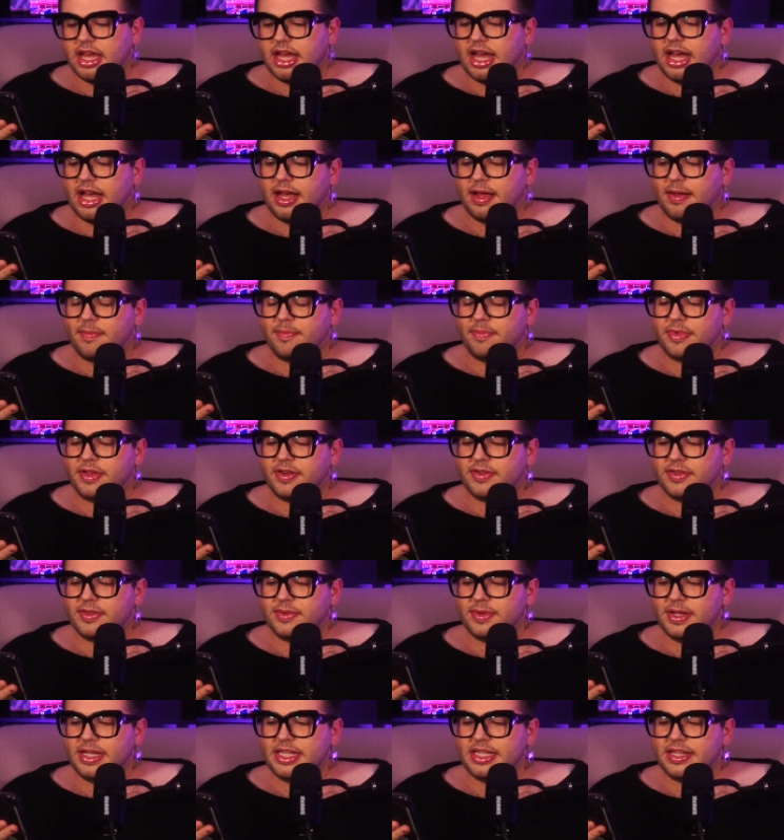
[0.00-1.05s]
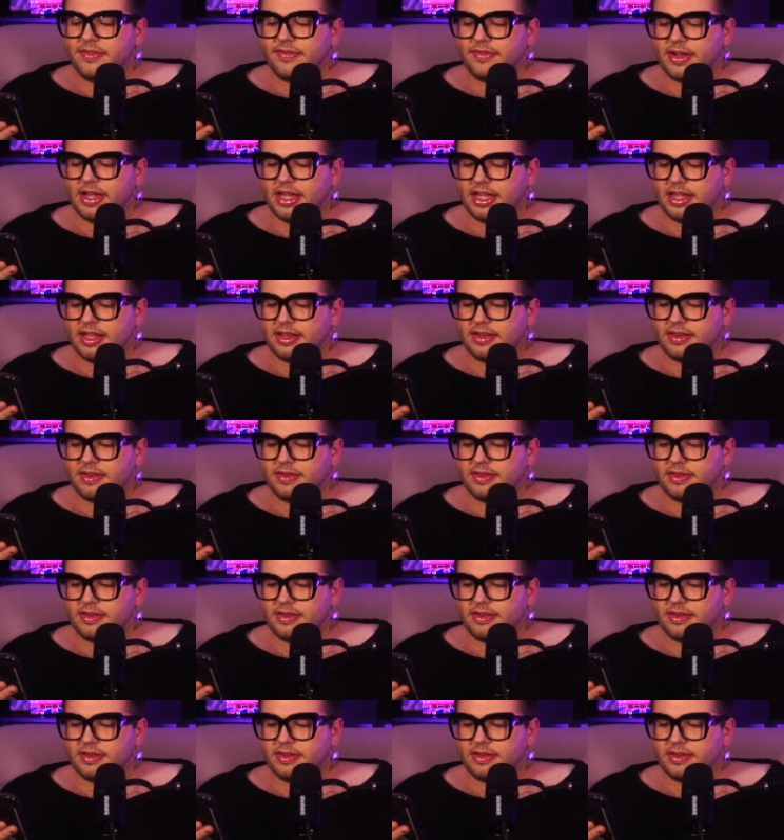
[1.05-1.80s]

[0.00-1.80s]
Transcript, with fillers: Um, there's three different